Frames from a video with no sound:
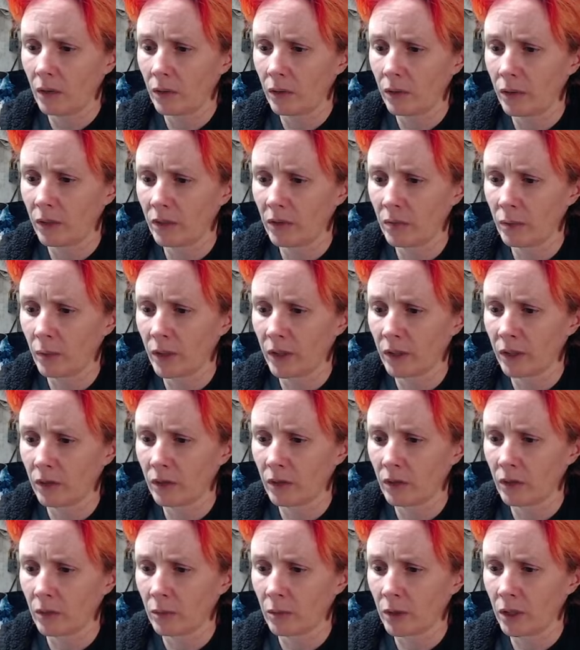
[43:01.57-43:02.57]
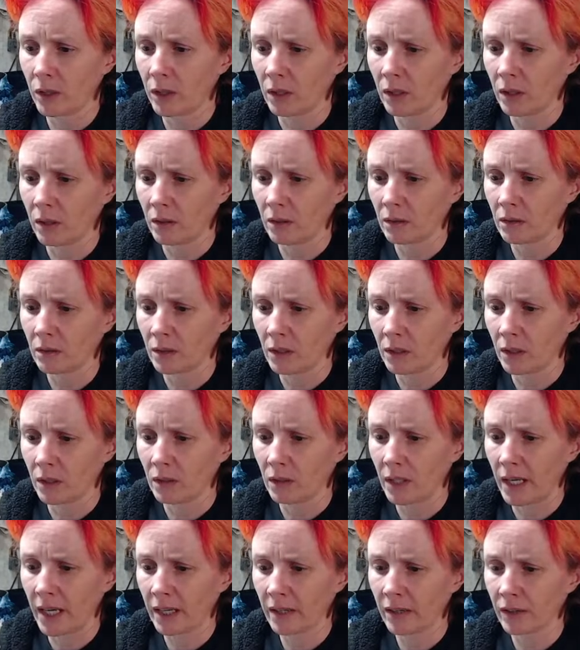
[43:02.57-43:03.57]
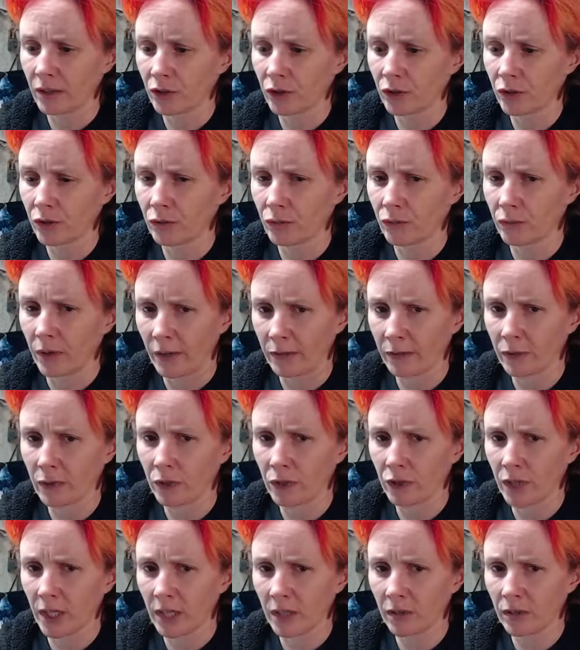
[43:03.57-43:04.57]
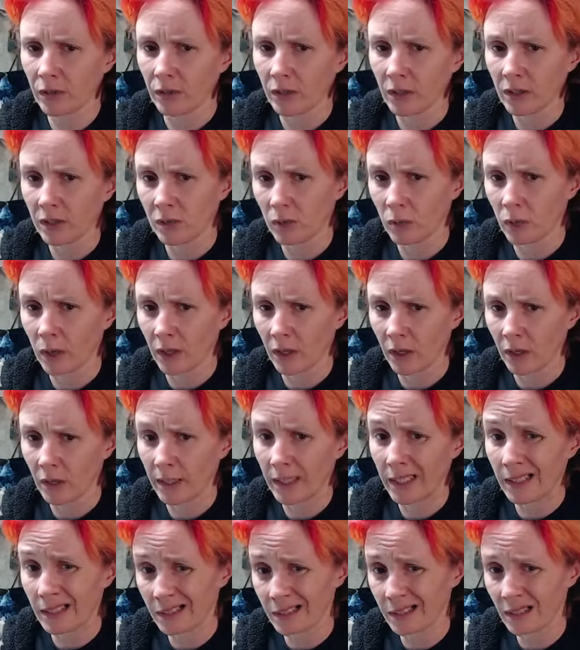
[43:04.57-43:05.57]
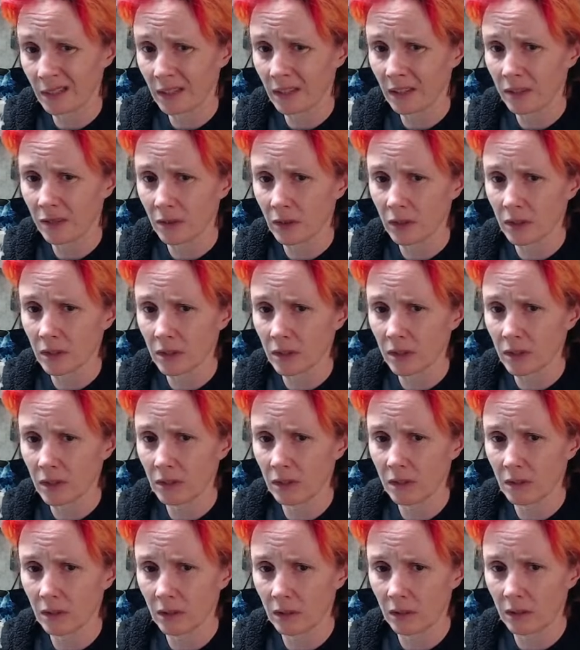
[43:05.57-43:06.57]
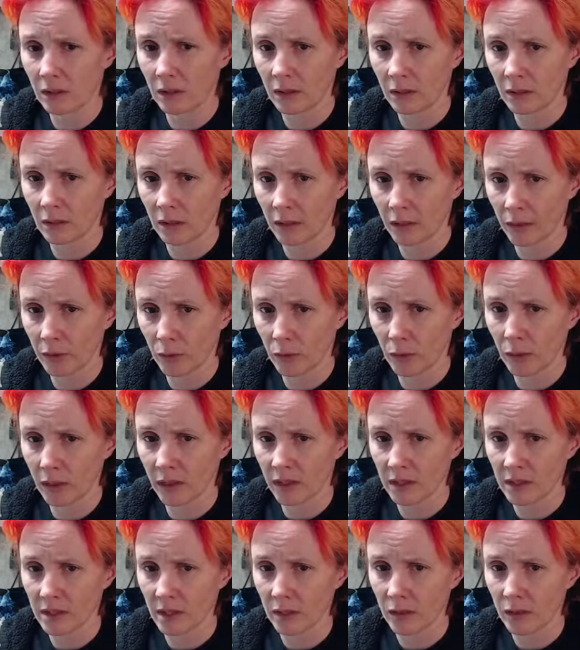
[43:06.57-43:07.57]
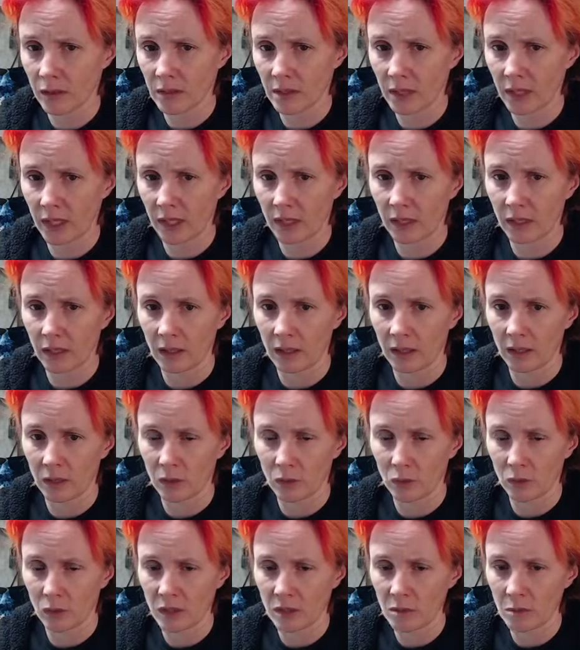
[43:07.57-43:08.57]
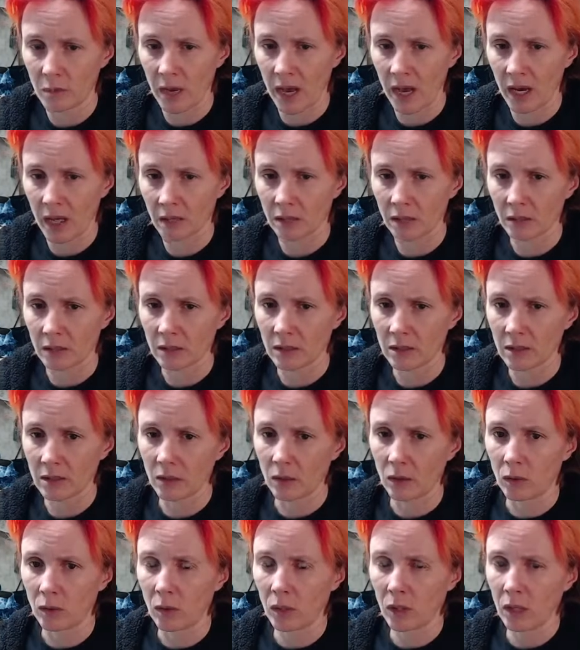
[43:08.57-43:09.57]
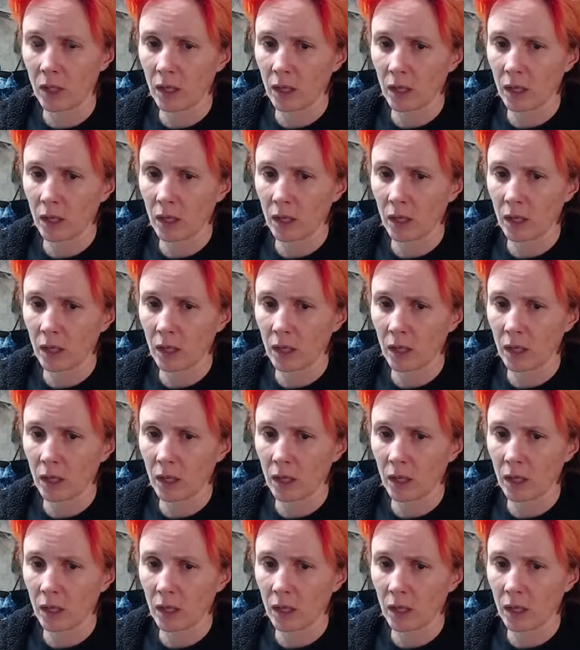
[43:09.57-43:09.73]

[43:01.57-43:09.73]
this one is going to be, a lot of the reference shots for this one are inside versus the other one that's outside. The other one's backlit. So